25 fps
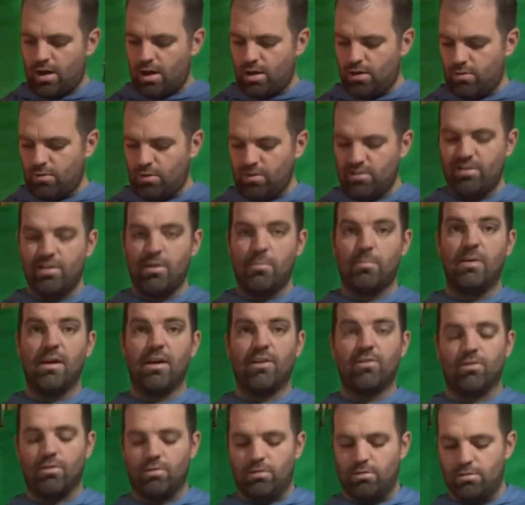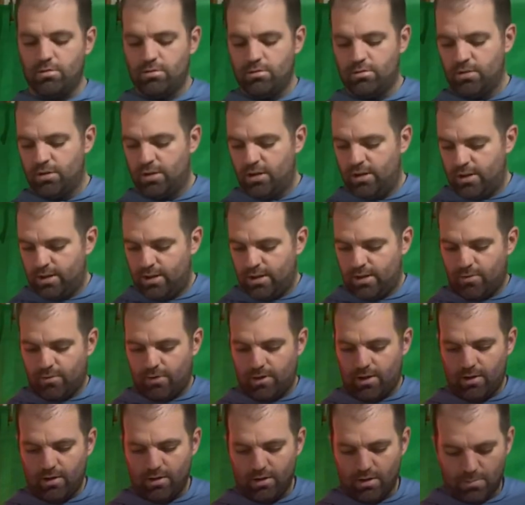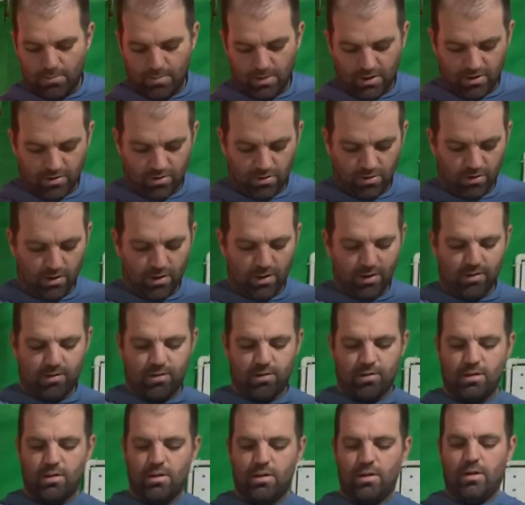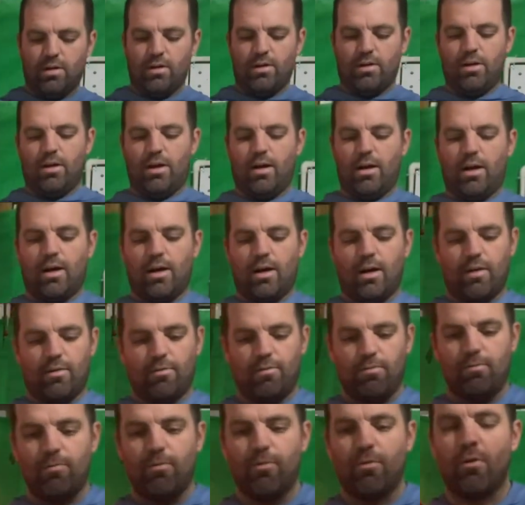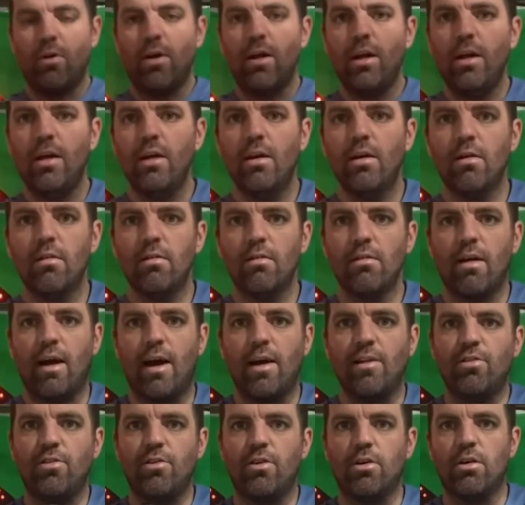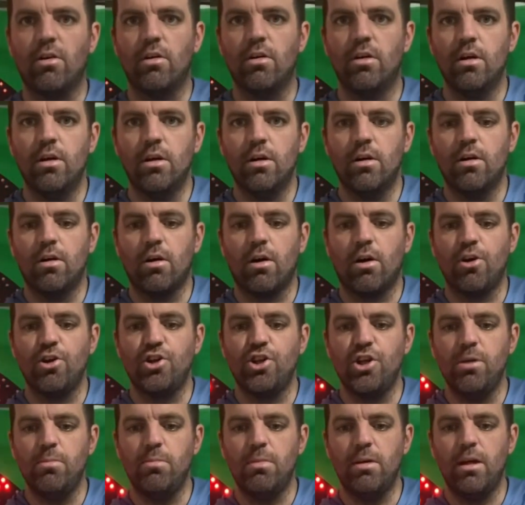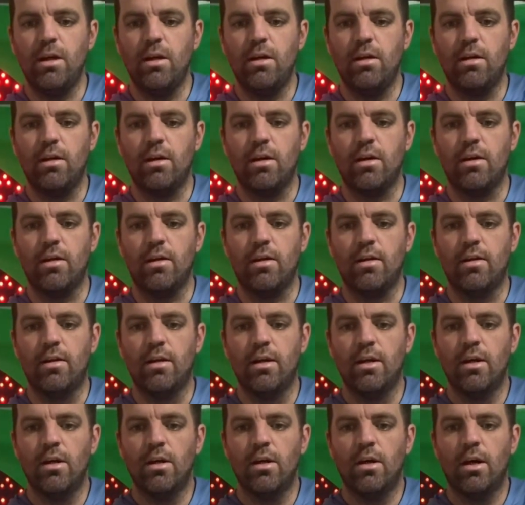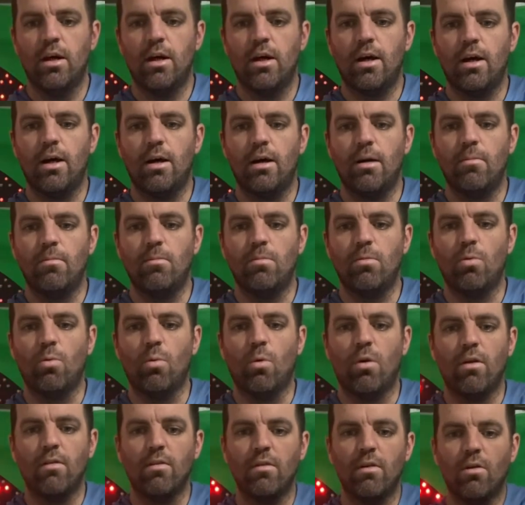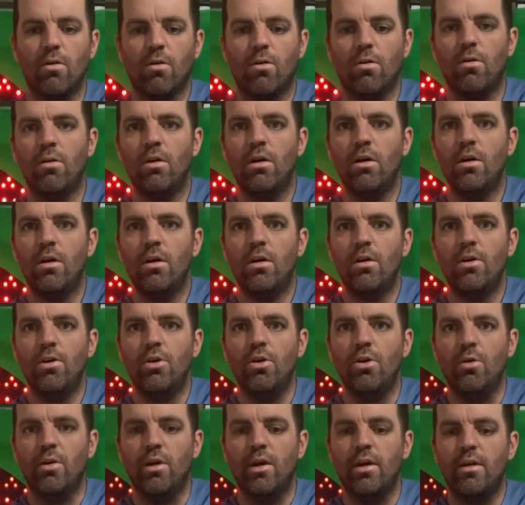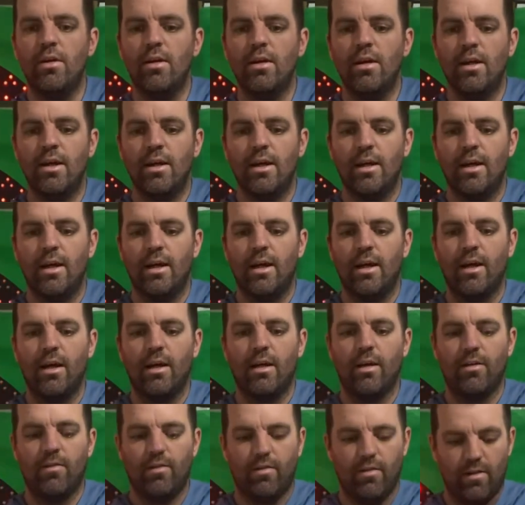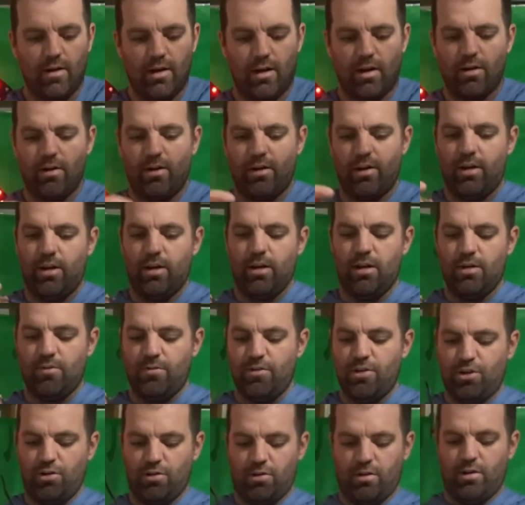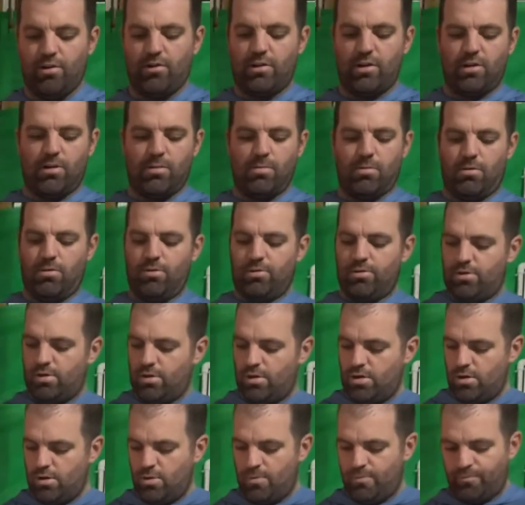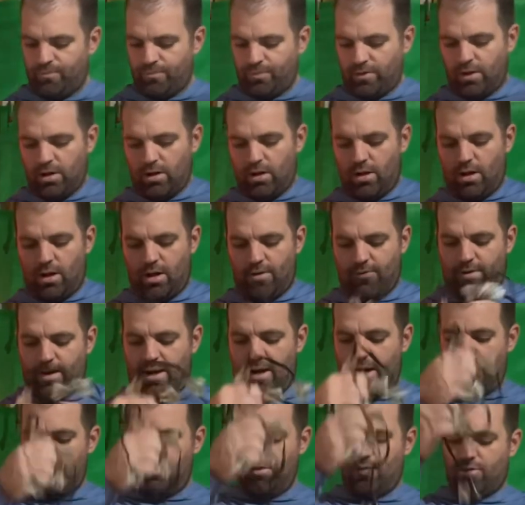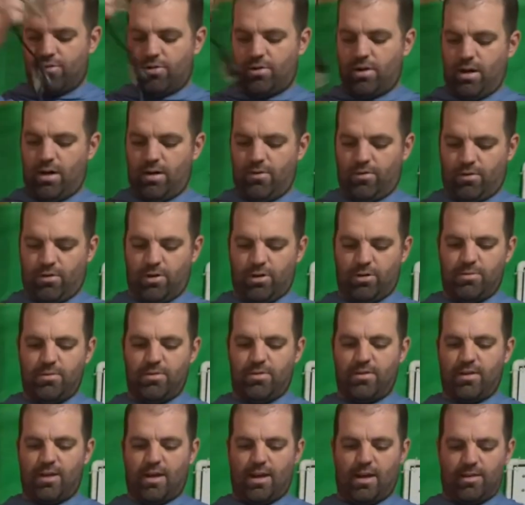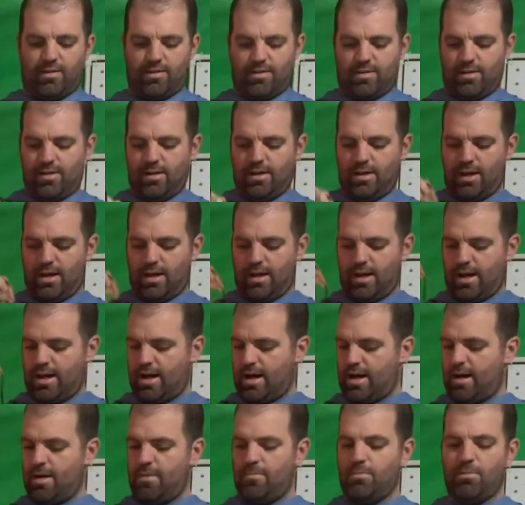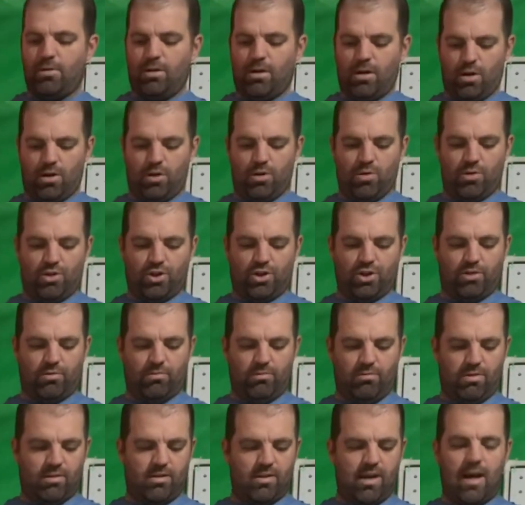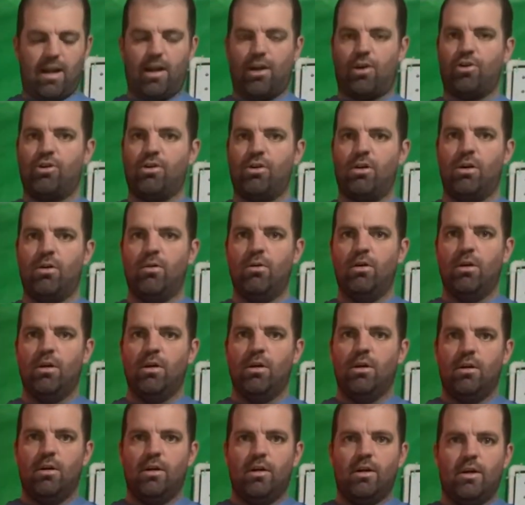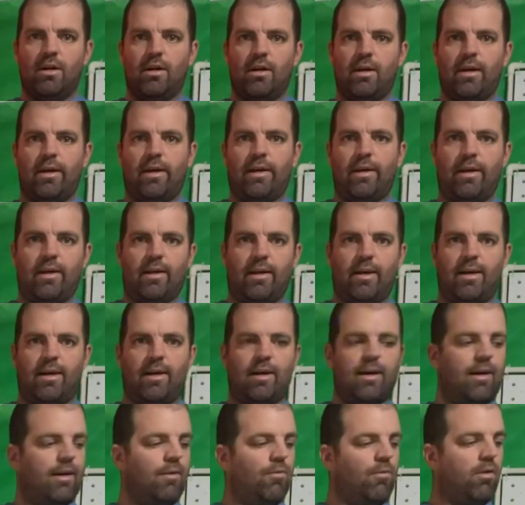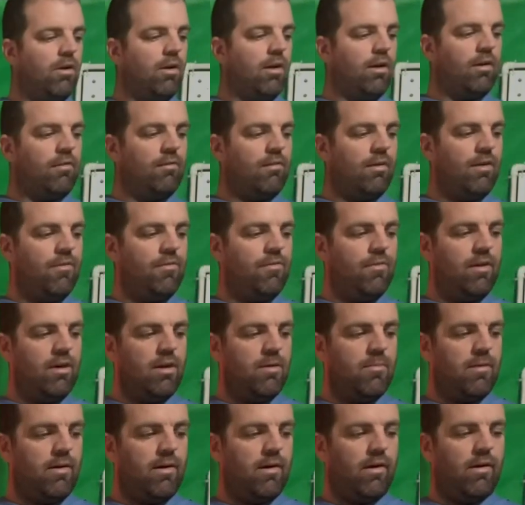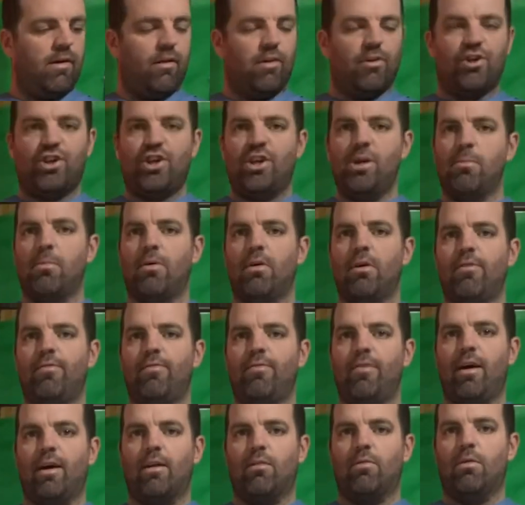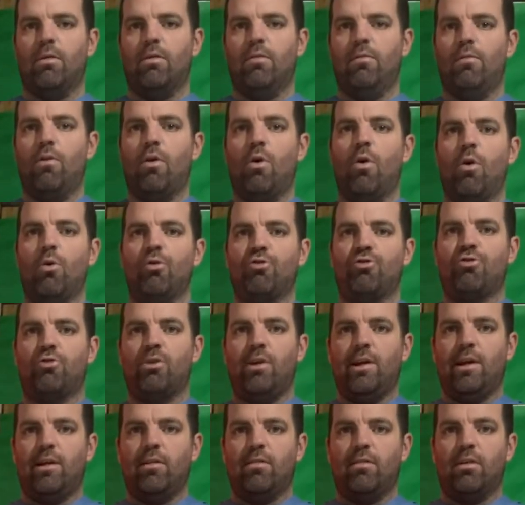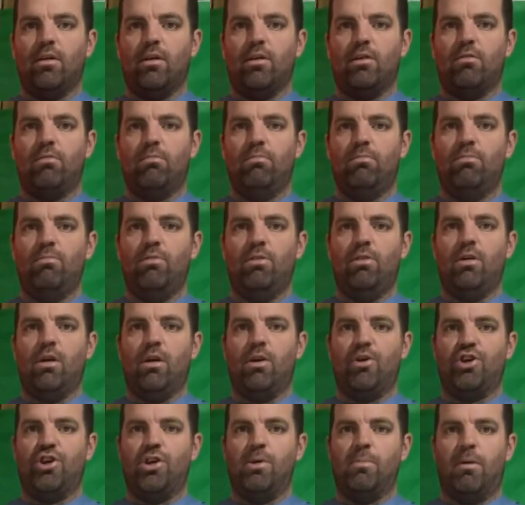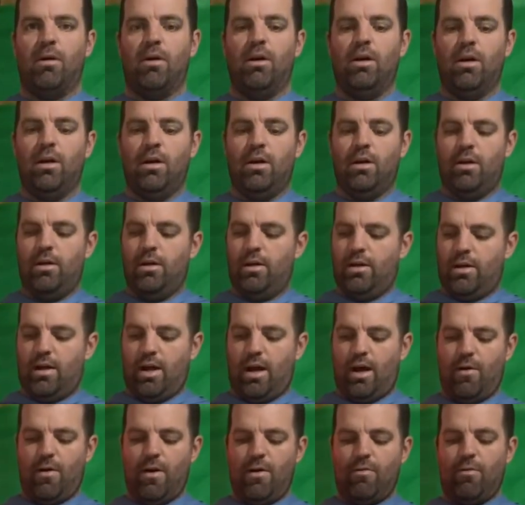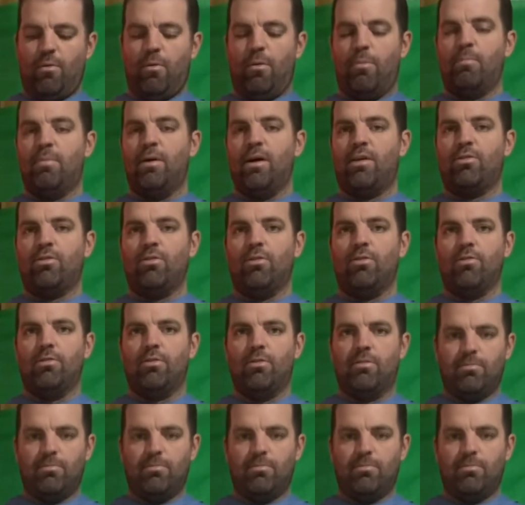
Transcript: what's in a pixel? Well, a pixel is 3 lights, your RGB, in one little unit, and they're individually addressable. So if I have this strand of Christmas lights and I'm going to do a static show and I want to give them a shimmer effect, well, the whole screen is going to shimmer. However, with pixels,